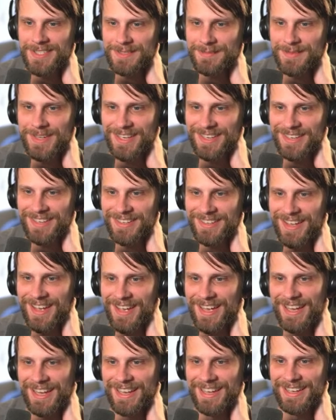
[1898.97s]
I'm not going
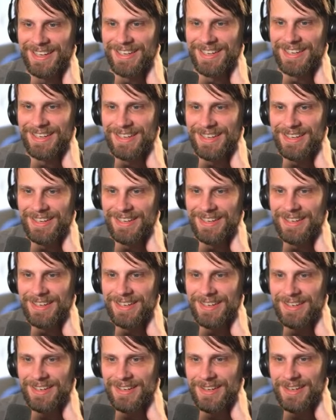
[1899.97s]

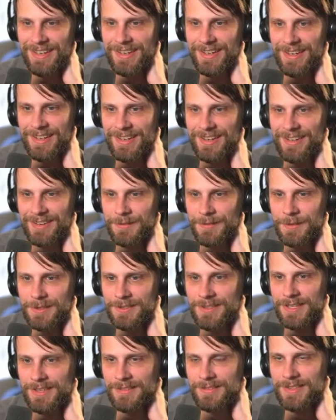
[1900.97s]
to lie. With
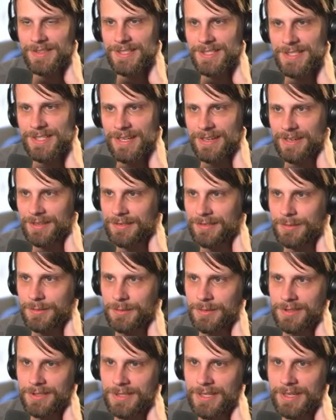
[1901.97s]
toughness X or
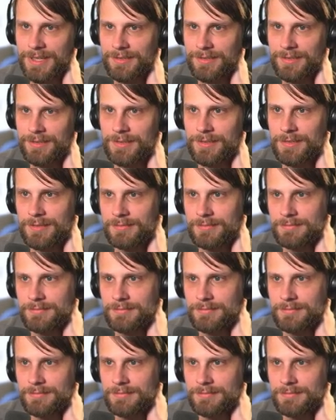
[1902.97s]
less.